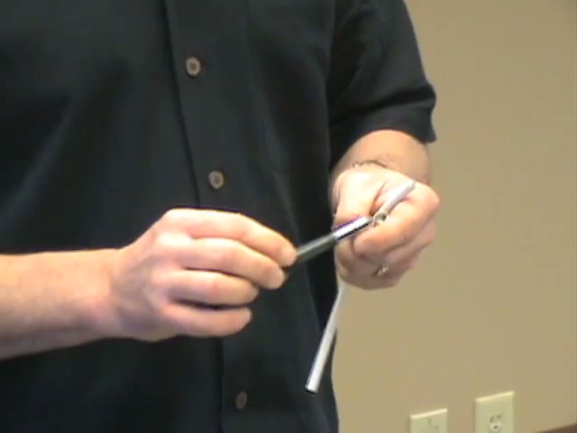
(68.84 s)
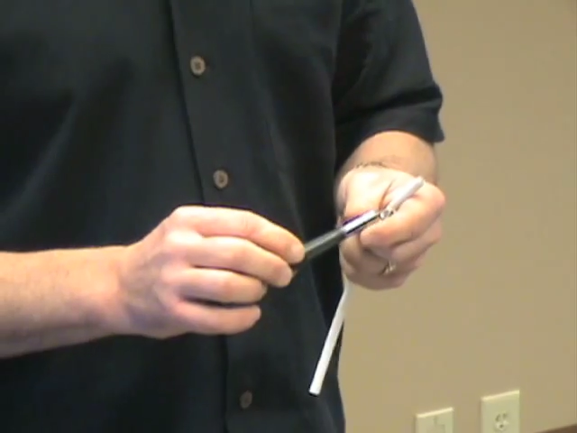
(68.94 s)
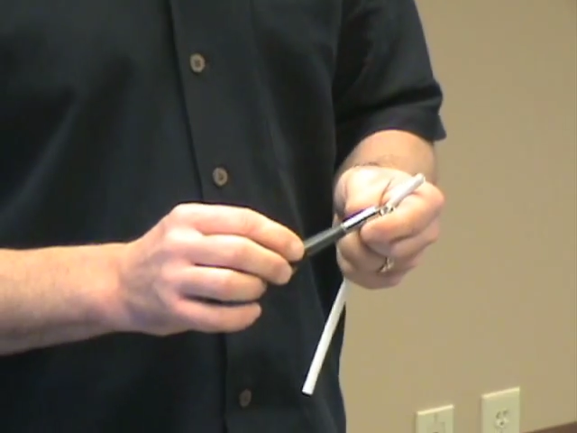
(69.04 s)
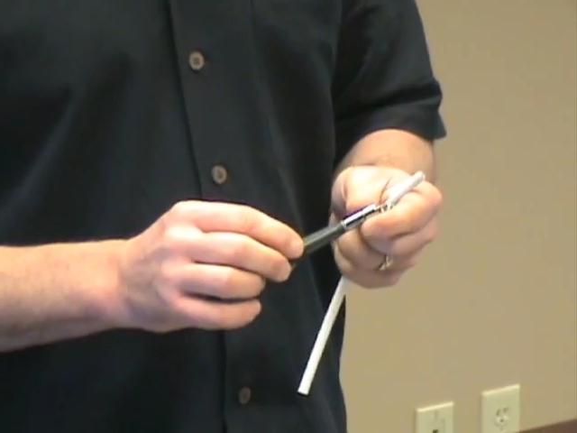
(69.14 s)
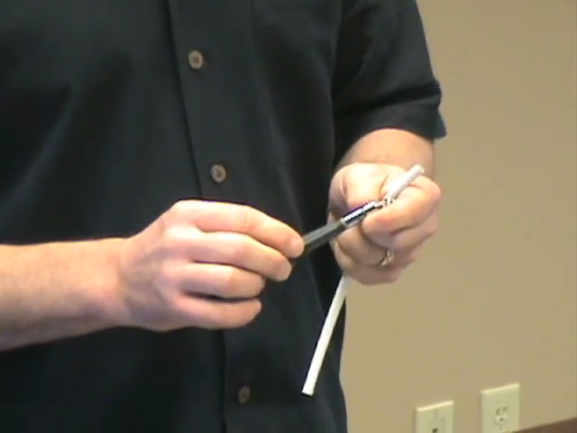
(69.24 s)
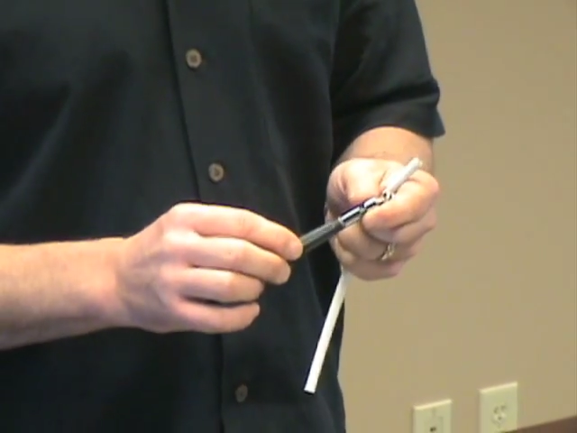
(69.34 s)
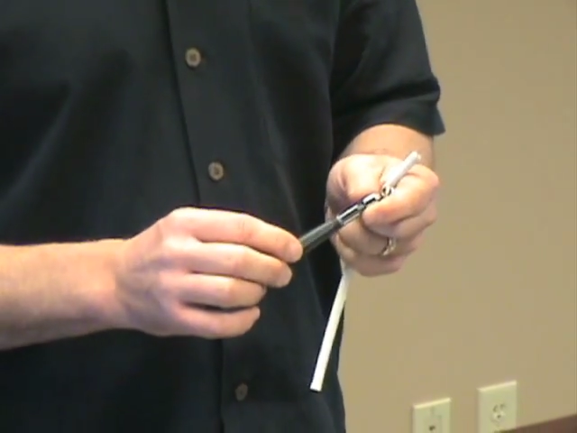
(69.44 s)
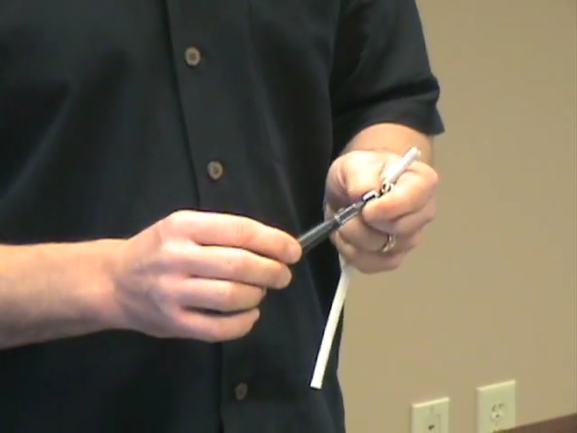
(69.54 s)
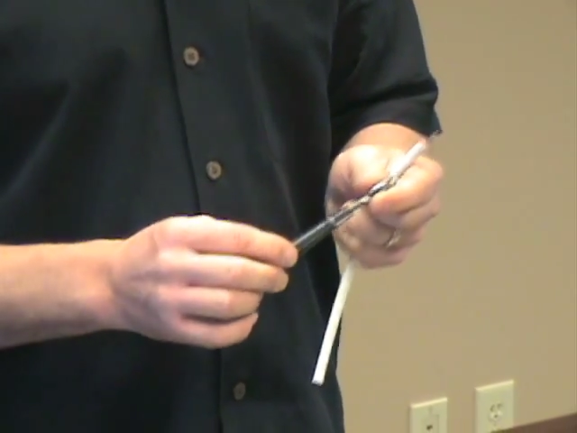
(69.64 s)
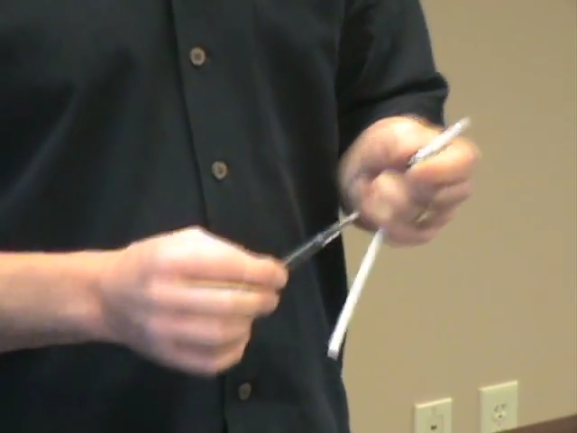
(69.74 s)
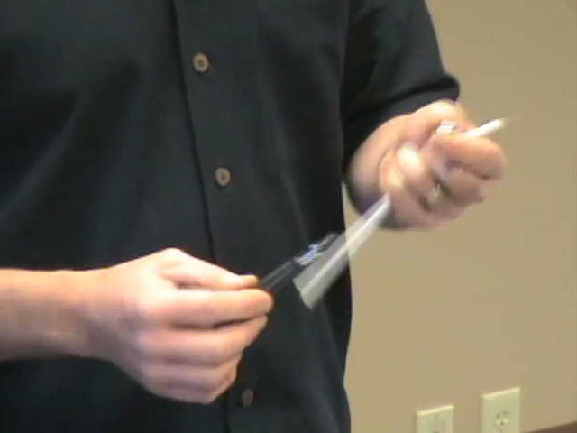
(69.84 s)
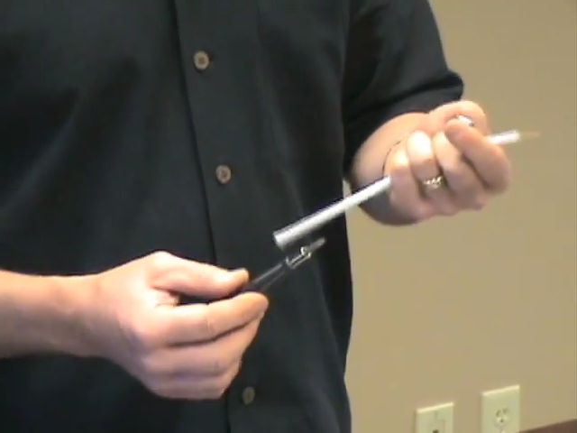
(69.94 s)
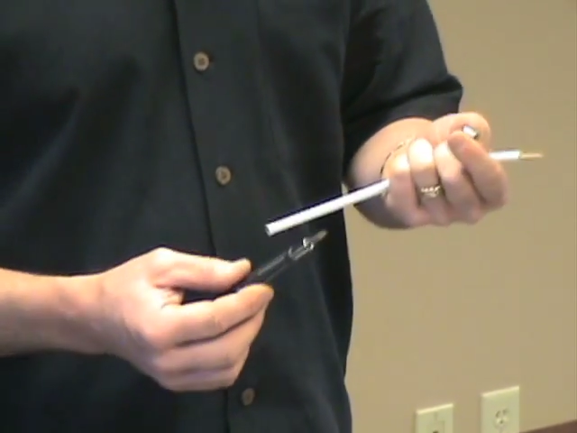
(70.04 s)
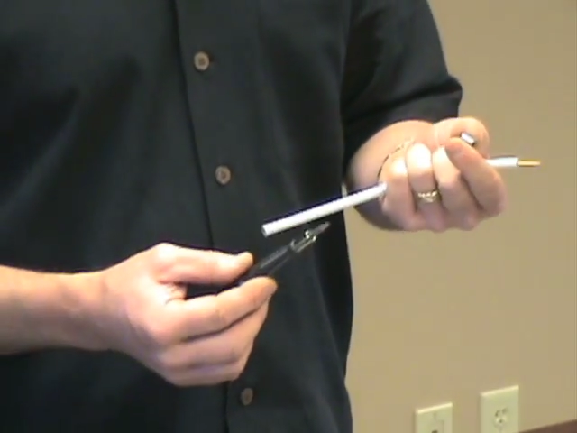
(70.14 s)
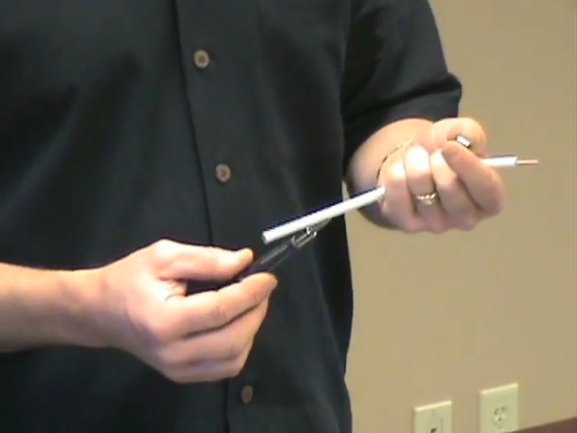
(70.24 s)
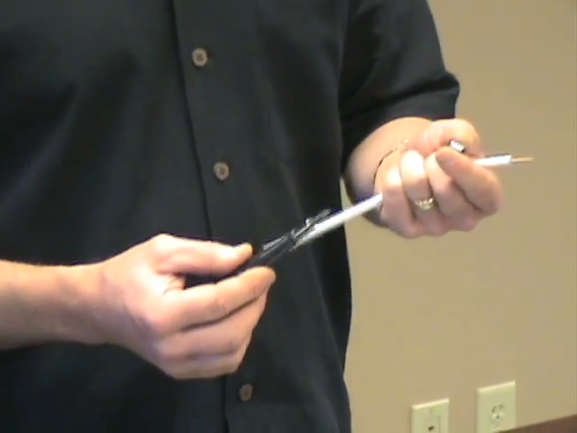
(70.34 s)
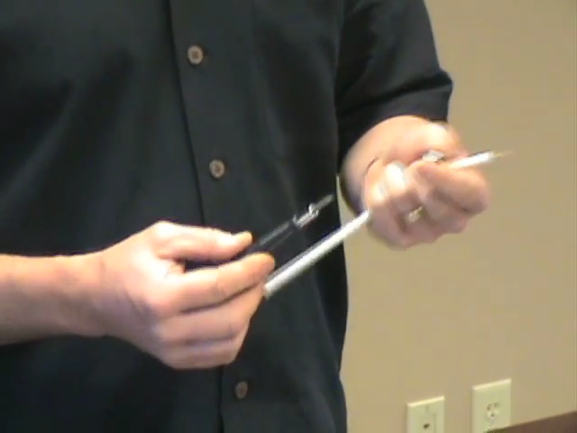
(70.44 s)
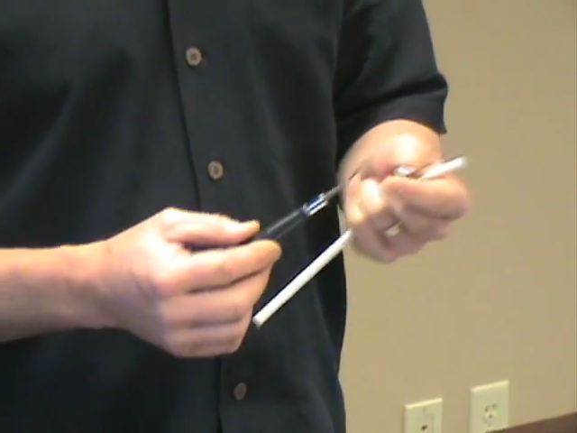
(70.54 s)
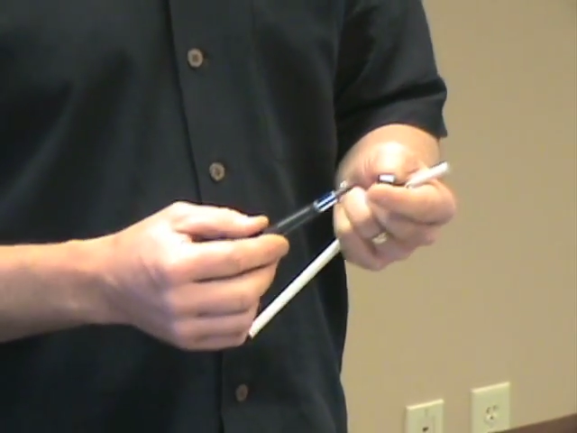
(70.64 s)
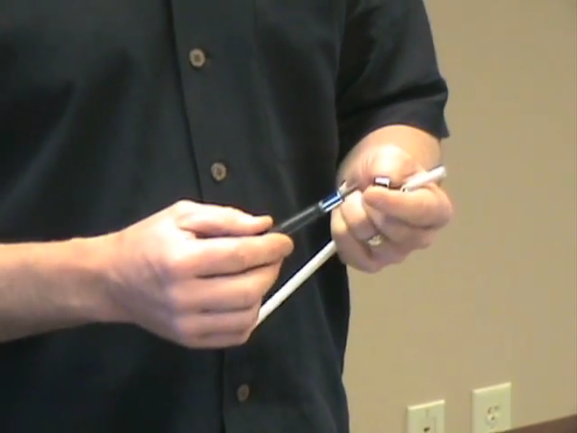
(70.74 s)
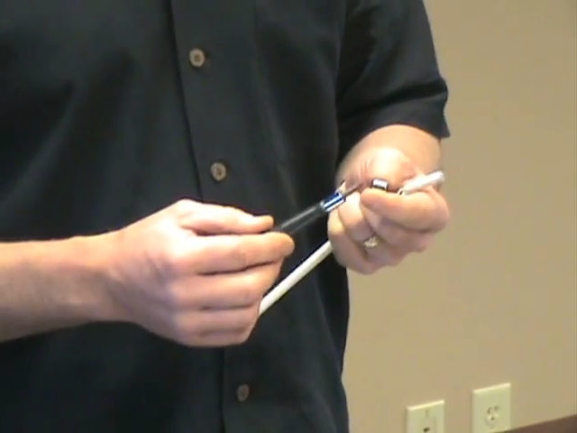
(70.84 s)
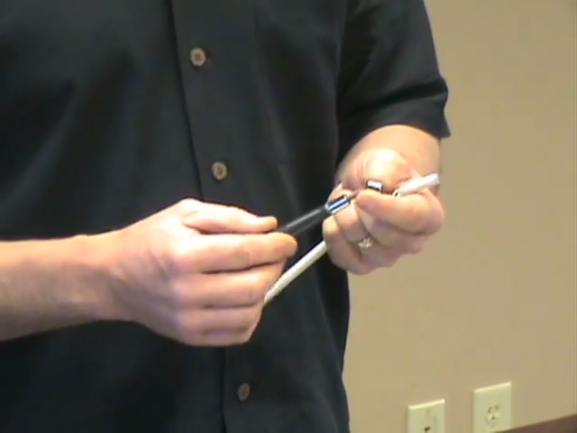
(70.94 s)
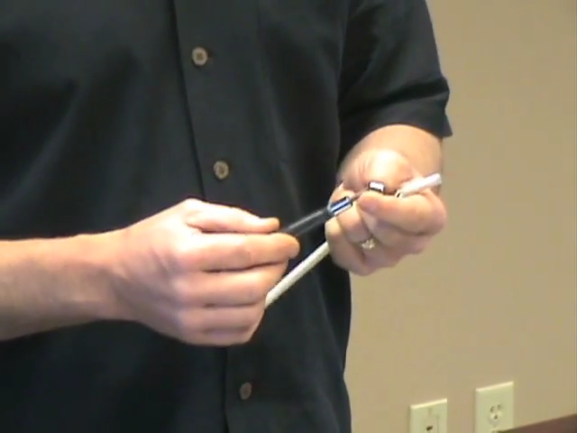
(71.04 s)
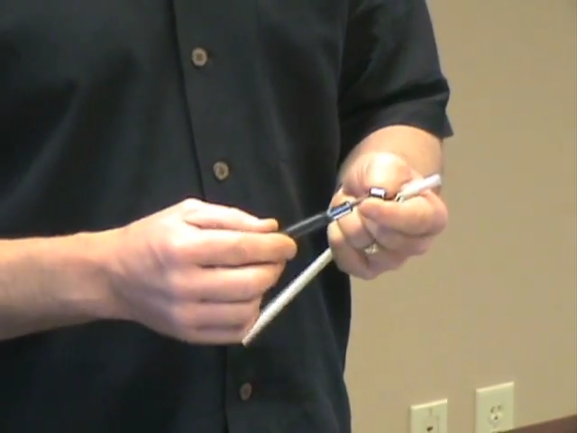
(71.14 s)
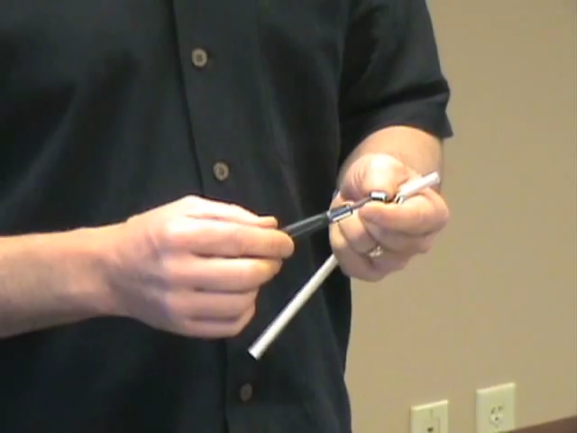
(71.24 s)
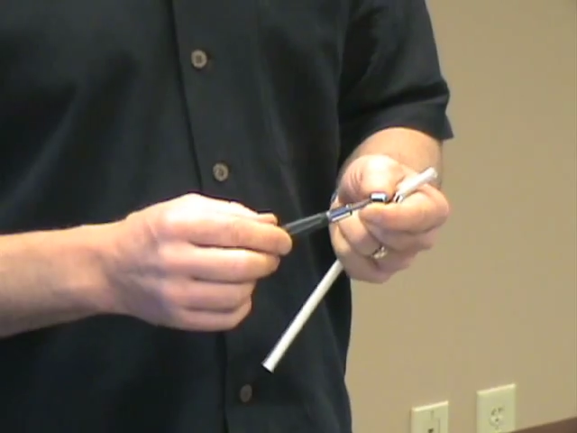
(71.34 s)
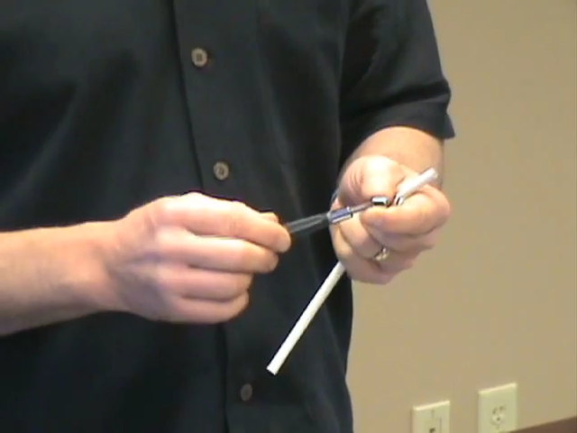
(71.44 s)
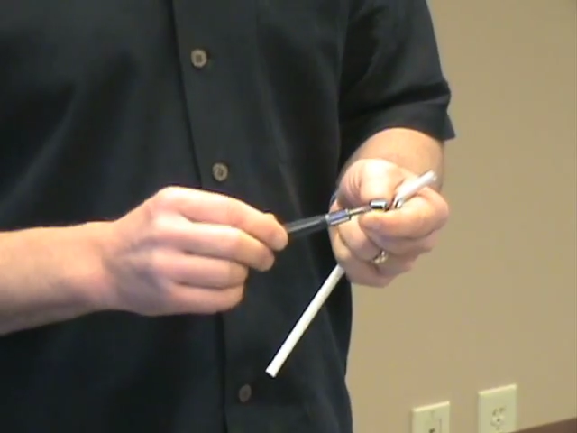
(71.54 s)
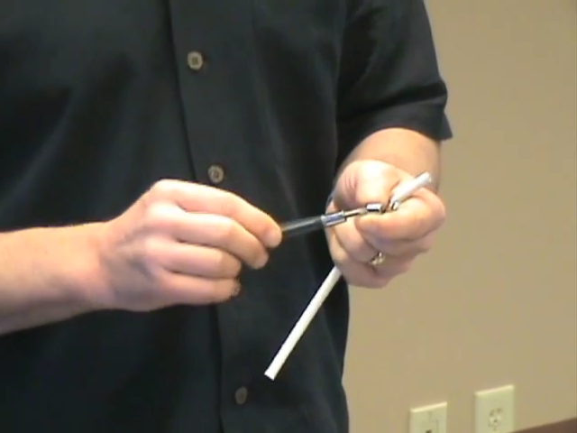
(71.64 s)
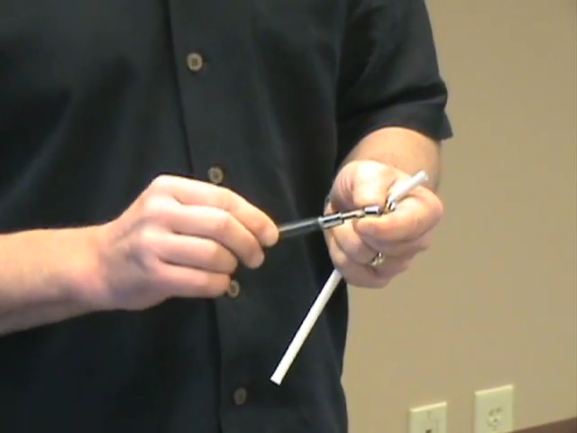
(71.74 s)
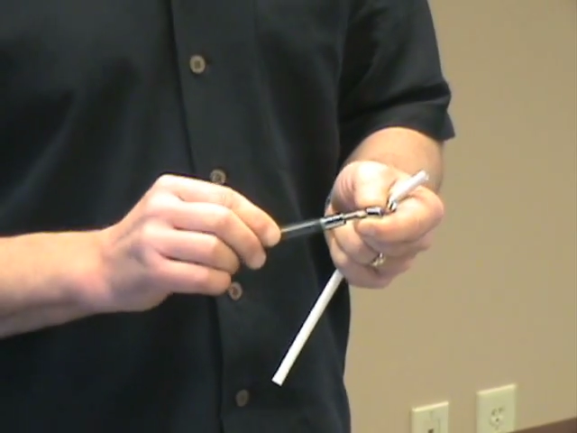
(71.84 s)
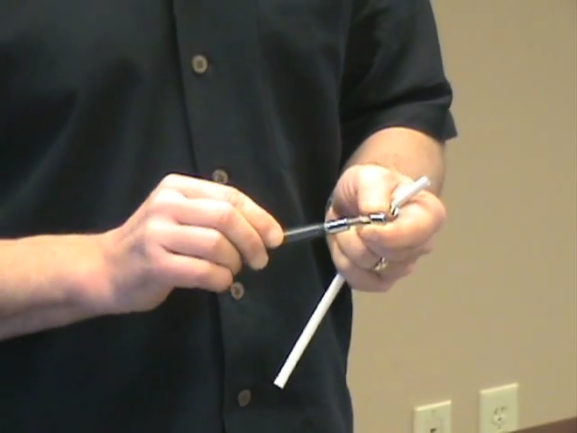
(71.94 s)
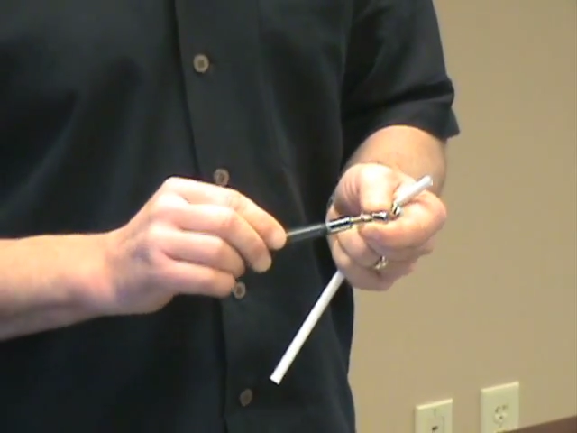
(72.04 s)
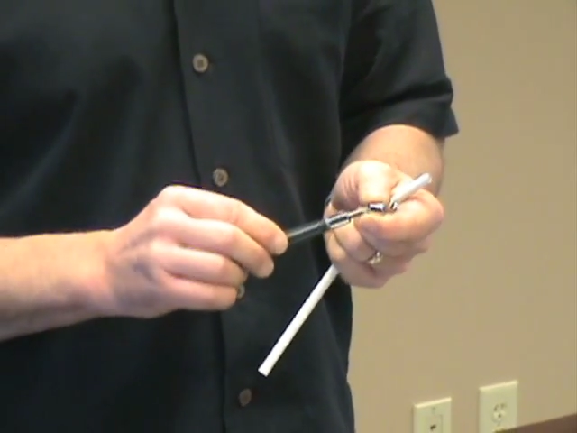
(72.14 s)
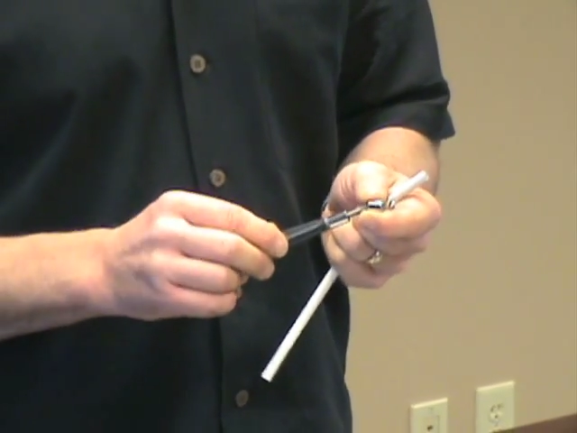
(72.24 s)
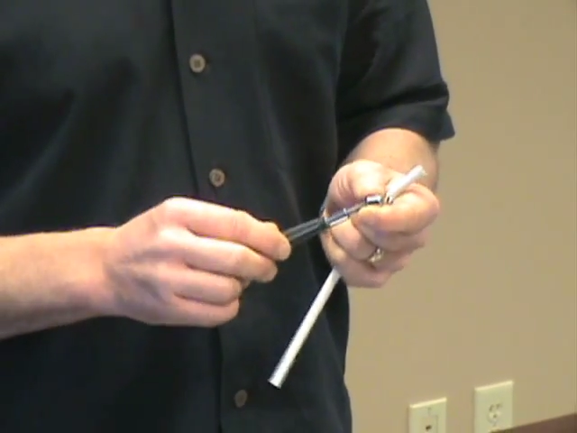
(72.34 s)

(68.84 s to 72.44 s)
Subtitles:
No face is visible, so there are no lips to read.